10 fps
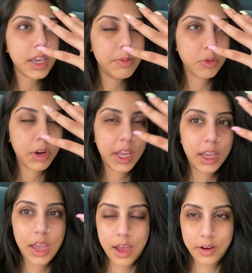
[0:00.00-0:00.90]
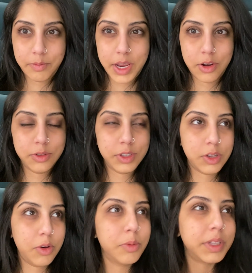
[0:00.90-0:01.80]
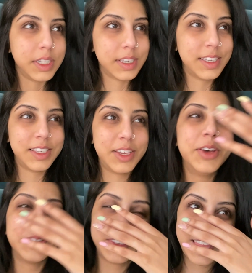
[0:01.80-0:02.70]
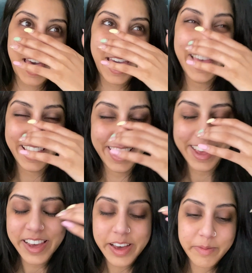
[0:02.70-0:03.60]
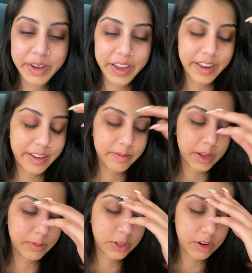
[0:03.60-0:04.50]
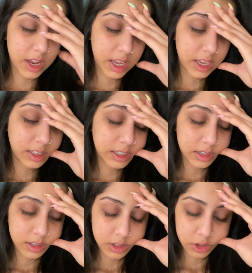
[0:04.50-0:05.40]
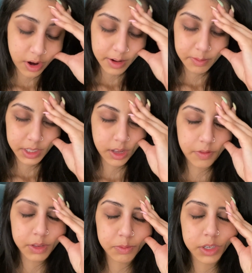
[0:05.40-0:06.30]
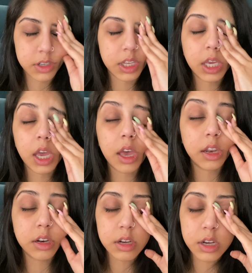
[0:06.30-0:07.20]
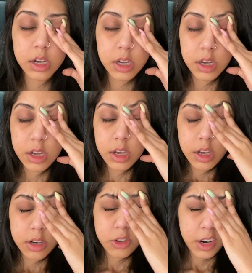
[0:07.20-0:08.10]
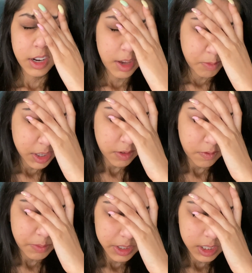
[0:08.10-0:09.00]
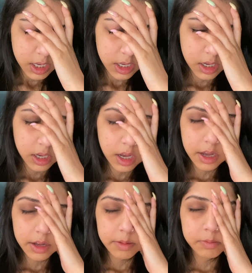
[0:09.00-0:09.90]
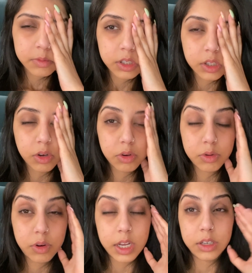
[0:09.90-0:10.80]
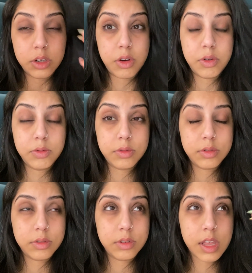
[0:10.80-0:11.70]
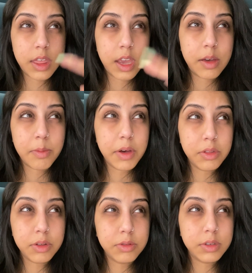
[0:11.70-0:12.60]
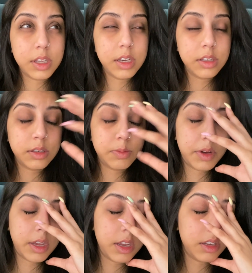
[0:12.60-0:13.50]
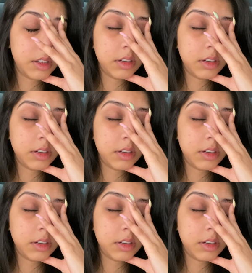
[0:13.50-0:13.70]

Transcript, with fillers: keeps running out of my nose, so please excuse that. but um, I'm trying to distract myself as much as I can and trying to keep myself busy um, so I don't think about those things, but